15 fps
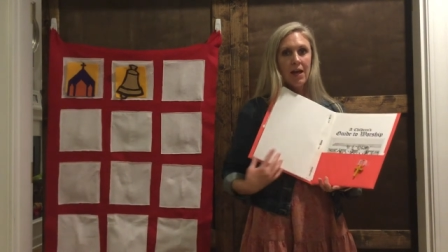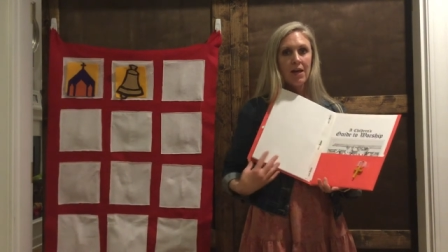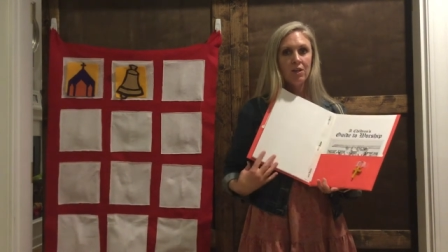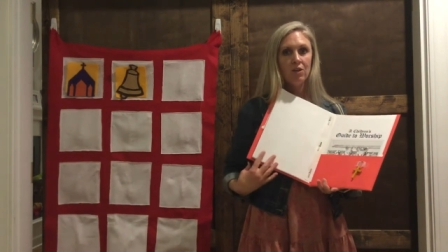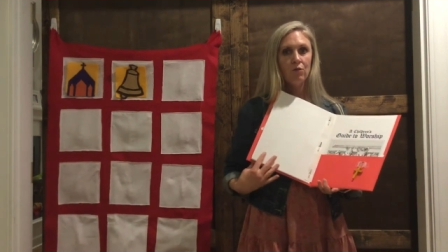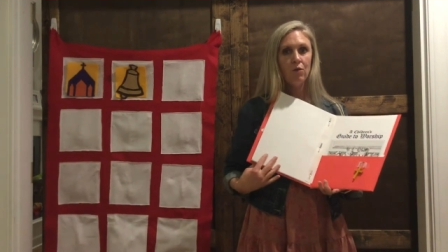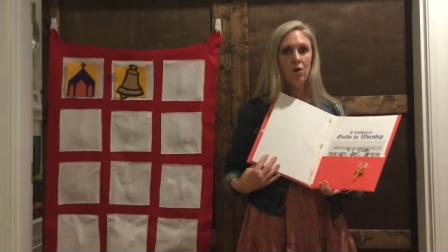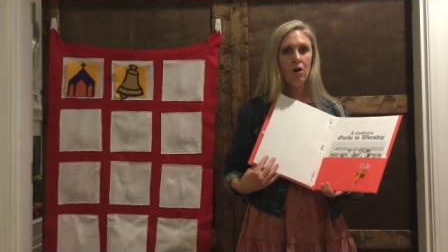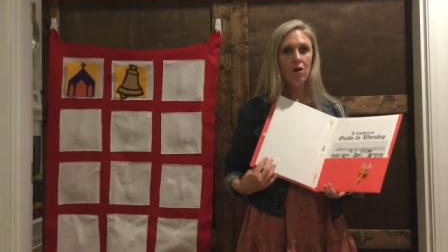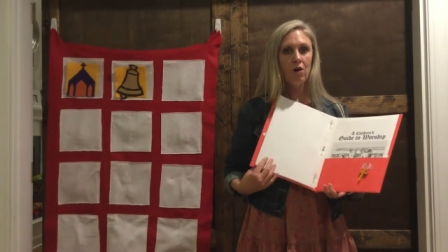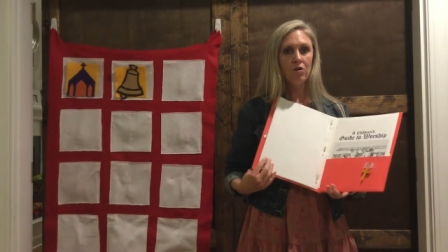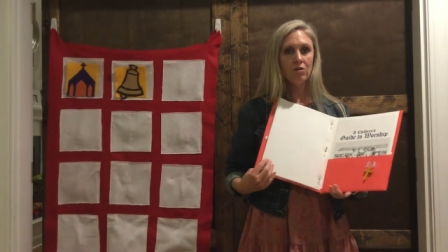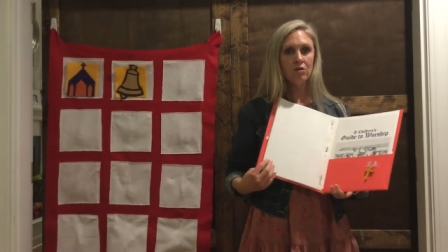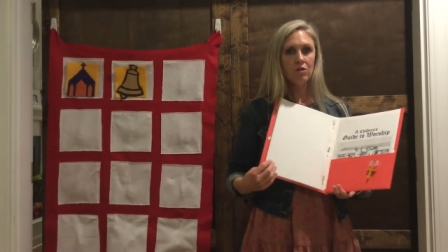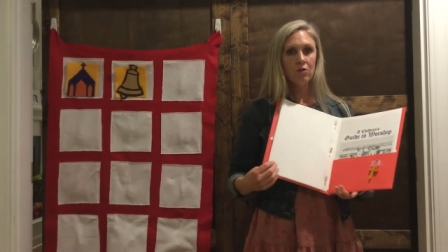And you are
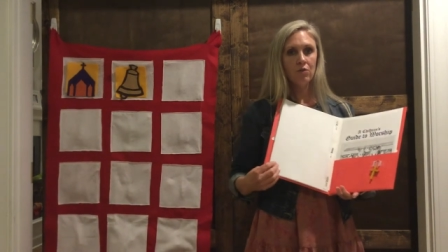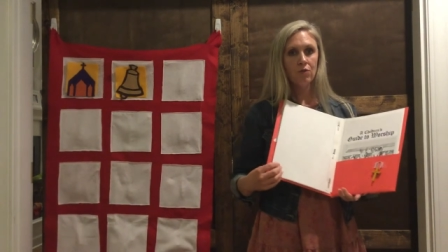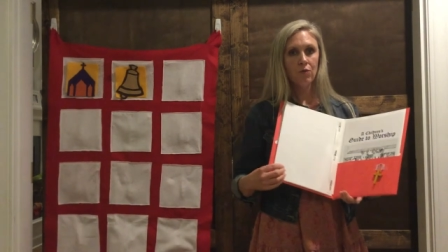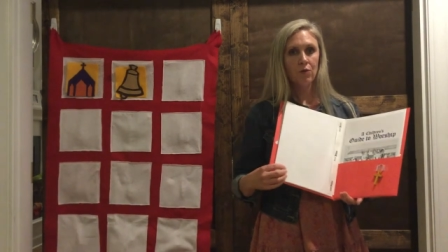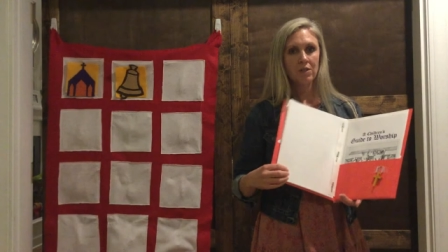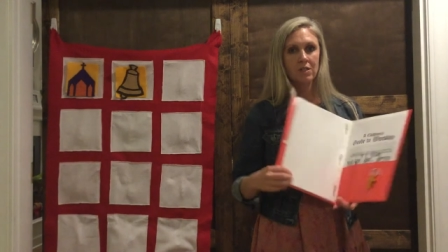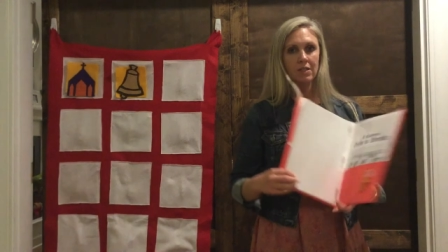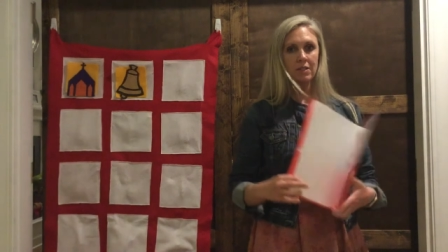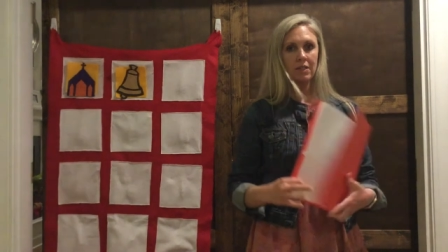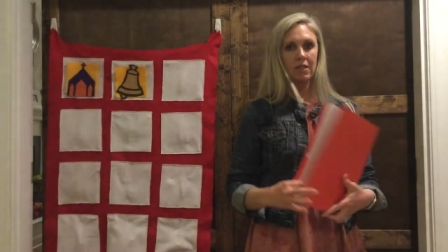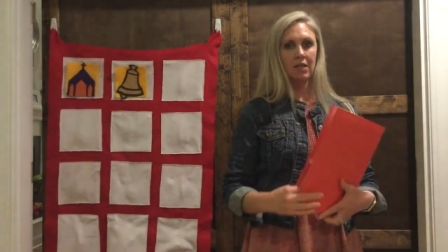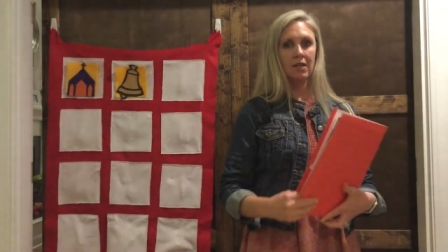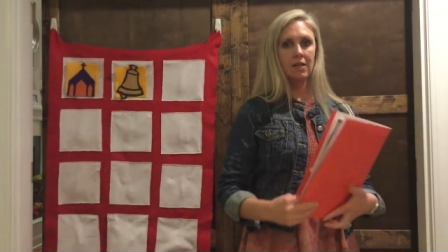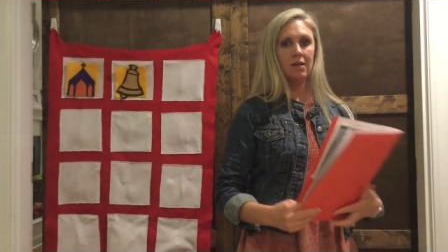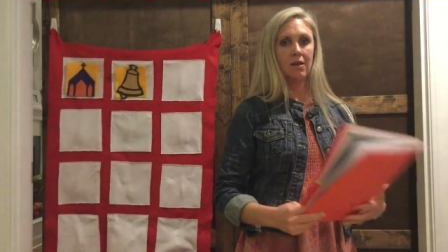also going to
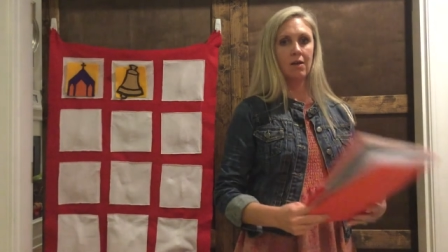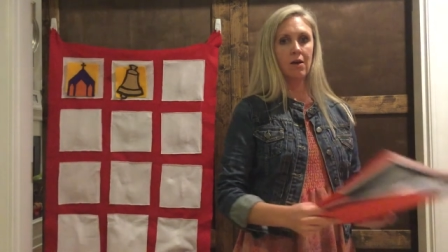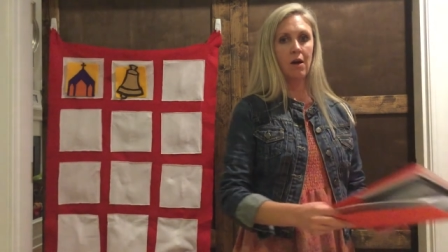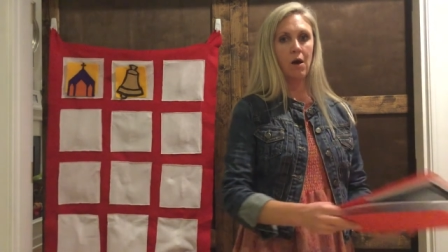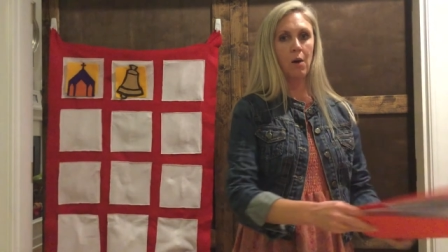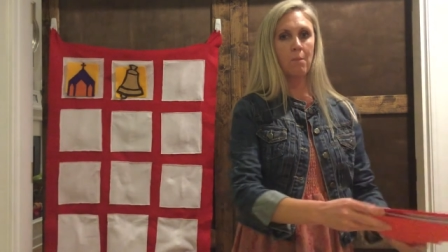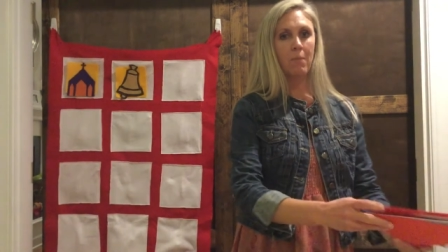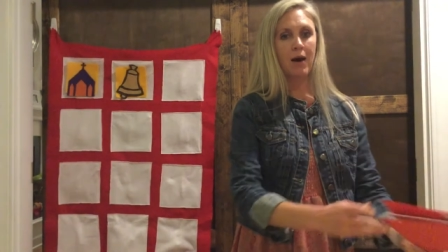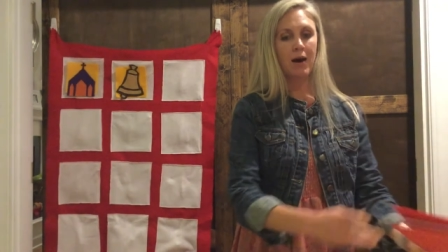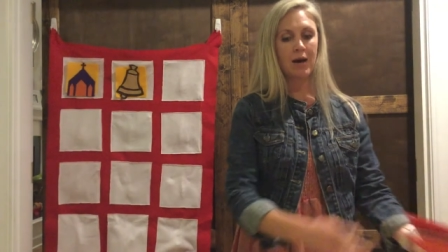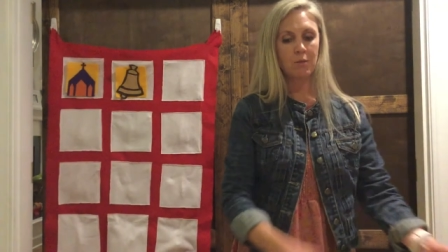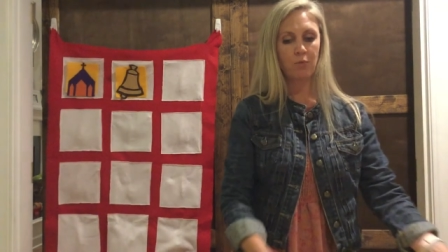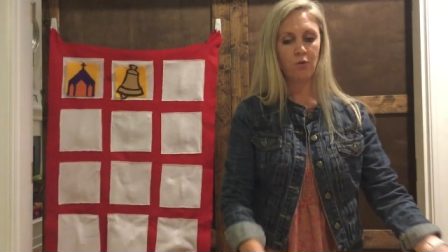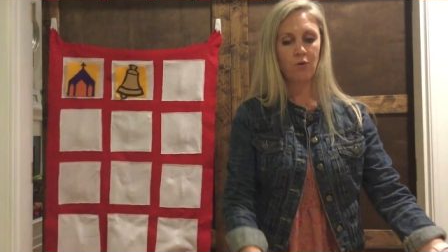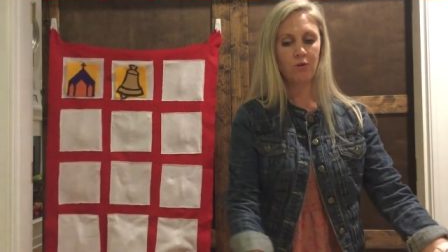need a
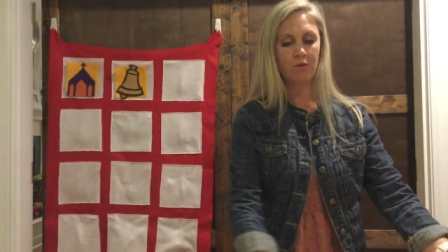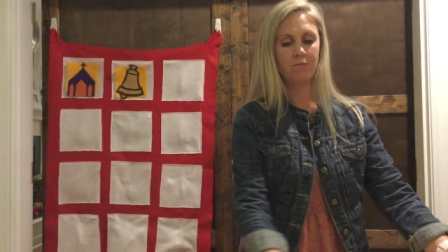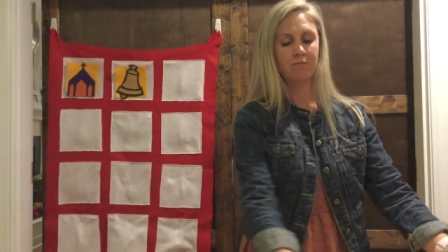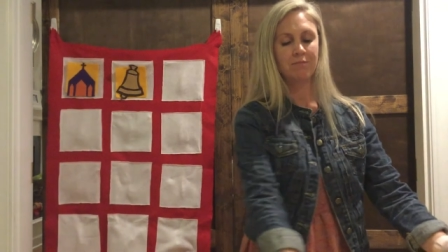Bible.